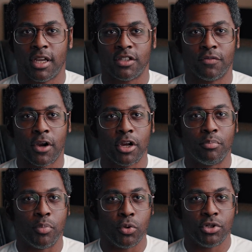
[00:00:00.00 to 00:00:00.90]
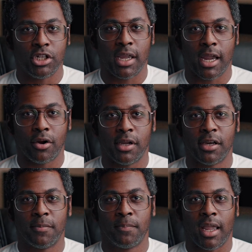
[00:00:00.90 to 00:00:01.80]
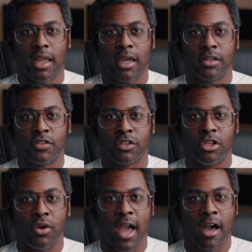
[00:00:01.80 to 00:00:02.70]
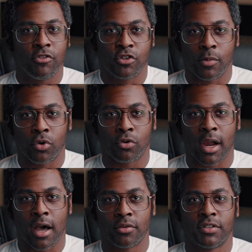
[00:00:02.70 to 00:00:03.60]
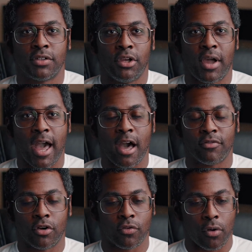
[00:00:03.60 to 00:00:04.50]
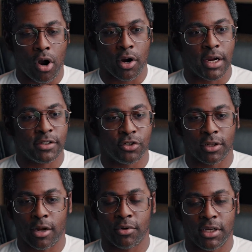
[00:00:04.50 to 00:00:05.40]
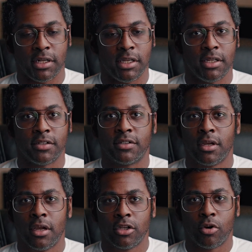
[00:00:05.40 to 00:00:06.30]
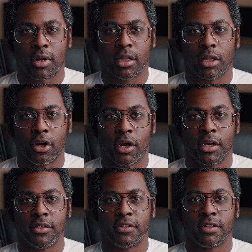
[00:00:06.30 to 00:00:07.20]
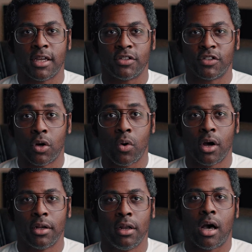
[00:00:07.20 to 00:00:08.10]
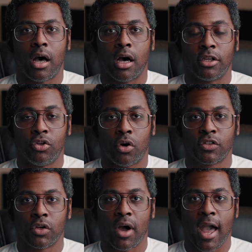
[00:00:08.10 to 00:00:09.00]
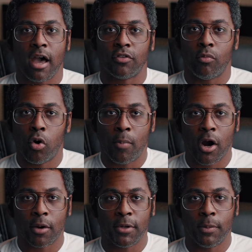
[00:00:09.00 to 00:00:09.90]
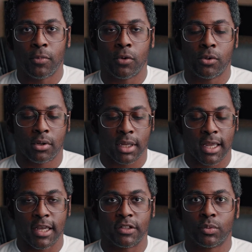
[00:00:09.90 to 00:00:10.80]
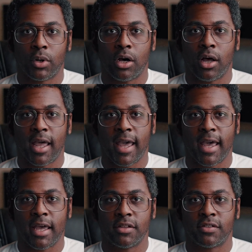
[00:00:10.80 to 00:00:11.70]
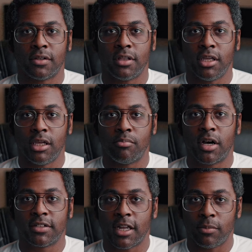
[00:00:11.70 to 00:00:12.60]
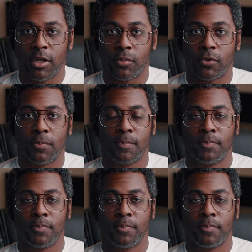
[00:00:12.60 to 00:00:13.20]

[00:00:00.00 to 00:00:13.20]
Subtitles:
It's a very bougie area and you have your typical crowds. You have your Ferraris, your Lamborghinis, your McLarens, and so on. You also have your Mopar people as well as the Mustang people.